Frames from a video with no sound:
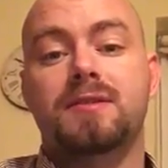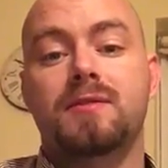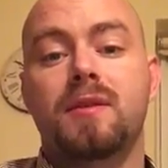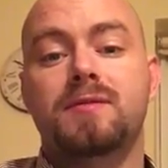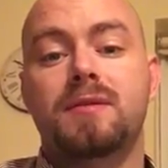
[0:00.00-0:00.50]

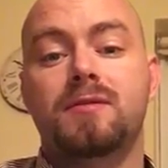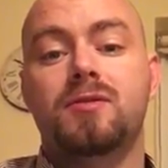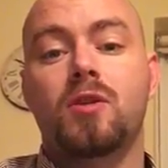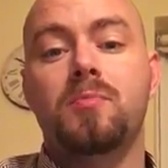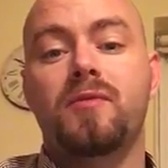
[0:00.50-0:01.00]
So I would say, look,
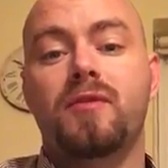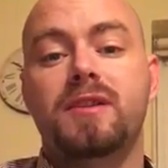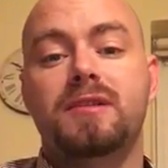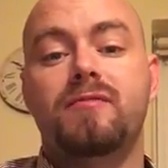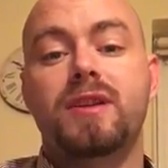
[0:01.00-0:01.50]
don't be
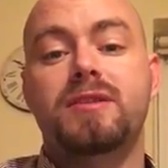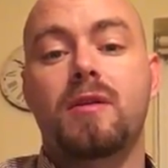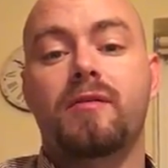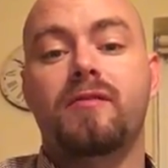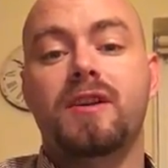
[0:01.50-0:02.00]
afraid to reach
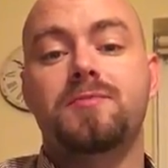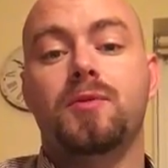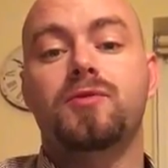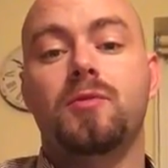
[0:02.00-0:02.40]
out on Facebook.